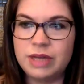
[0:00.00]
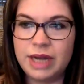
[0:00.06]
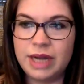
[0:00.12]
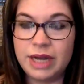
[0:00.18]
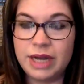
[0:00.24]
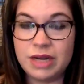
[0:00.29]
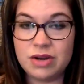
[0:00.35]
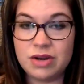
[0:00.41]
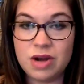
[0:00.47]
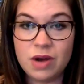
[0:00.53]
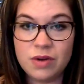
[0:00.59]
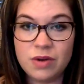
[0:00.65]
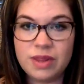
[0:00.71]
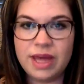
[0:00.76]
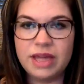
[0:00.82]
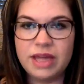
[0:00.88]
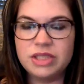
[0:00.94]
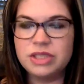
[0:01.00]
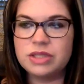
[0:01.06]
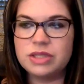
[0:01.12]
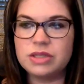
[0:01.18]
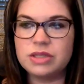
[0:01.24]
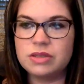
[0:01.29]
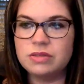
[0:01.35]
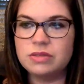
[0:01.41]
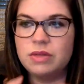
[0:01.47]
And I know that
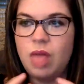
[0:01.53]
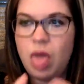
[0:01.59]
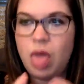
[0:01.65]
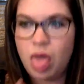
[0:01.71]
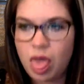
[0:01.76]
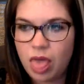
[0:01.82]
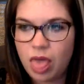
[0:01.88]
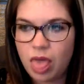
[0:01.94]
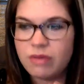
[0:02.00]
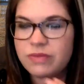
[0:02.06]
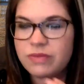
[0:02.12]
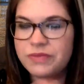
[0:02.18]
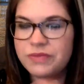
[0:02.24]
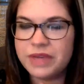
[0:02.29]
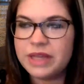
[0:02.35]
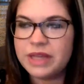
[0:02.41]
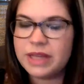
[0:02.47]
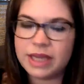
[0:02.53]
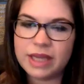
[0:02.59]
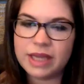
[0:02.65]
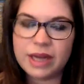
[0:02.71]
just feeling.